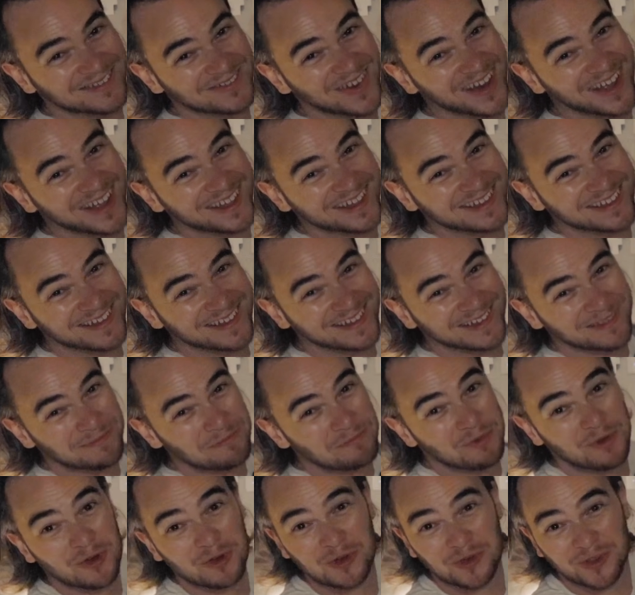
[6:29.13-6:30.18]
right?
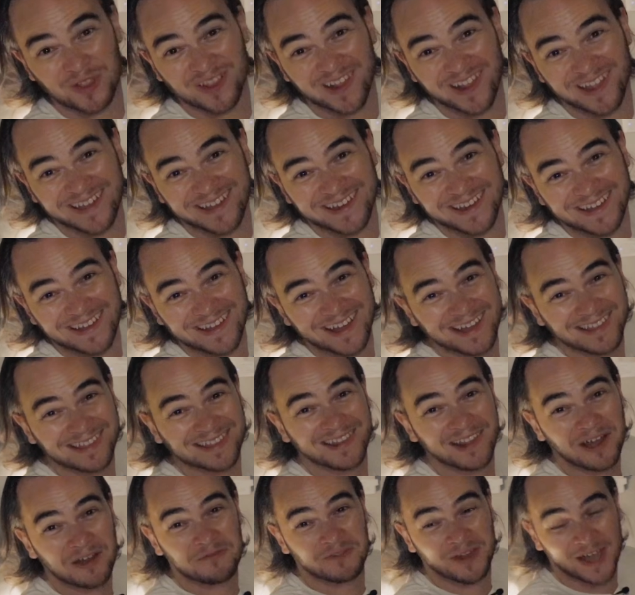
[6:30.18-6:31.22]
Mood lighting, I
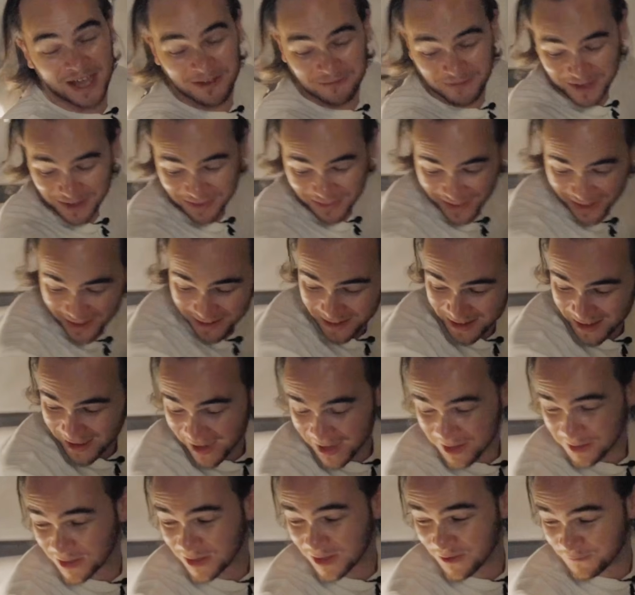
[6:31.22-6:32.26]
love having that.
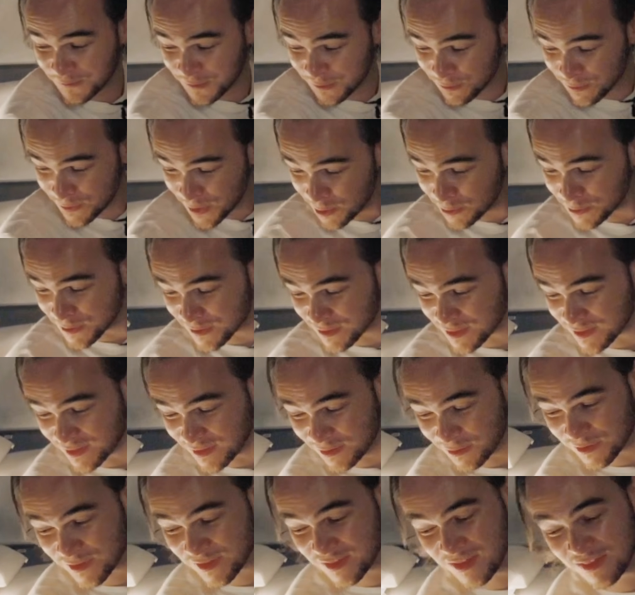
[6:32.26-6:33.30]
And if you notice,
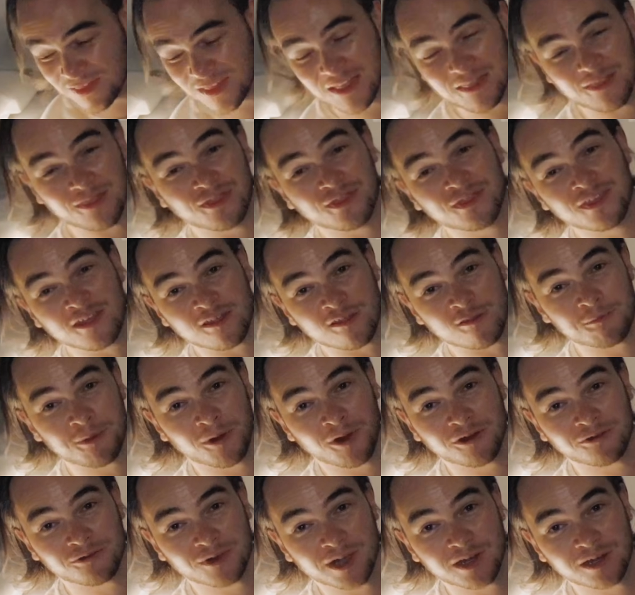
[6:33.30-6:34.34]
you'll see that this
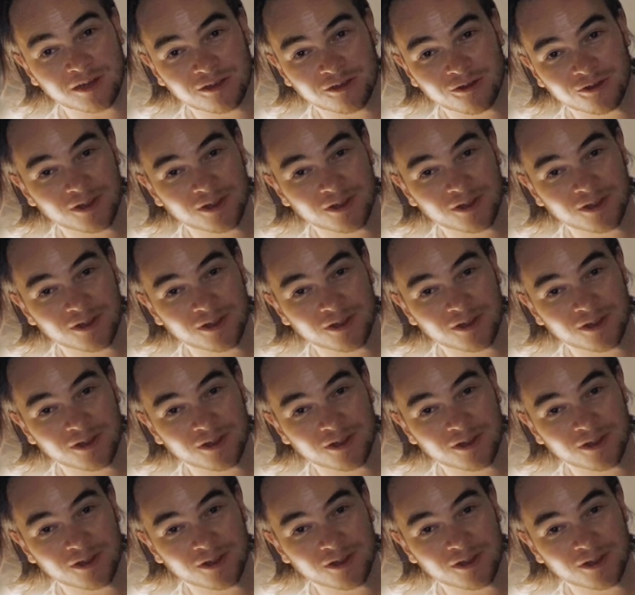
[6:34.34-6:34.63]
part right here